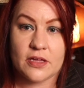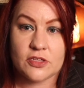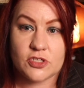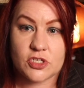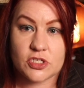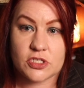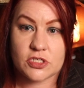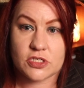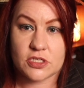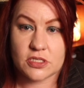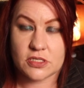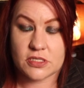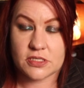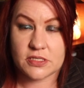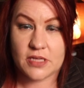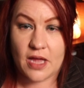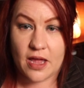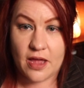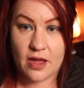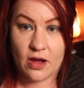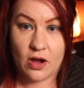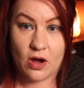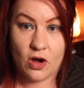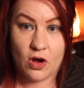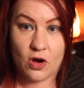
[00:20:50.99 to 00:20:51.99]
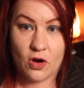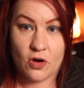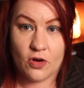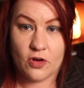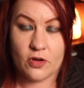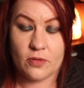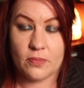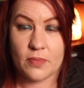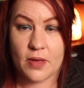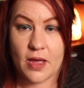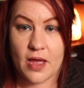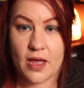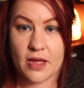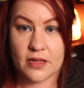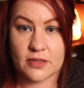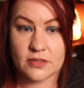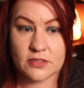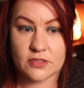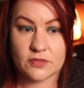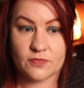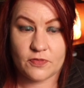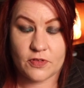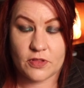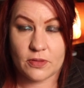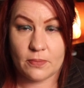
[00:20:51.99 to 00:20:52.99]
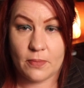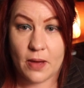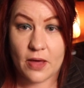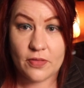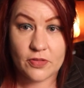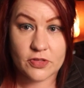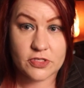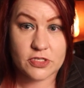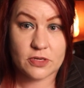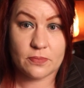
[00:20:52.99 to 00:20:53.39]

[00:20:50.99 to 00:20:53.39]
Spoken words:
just to stay at home and for the mother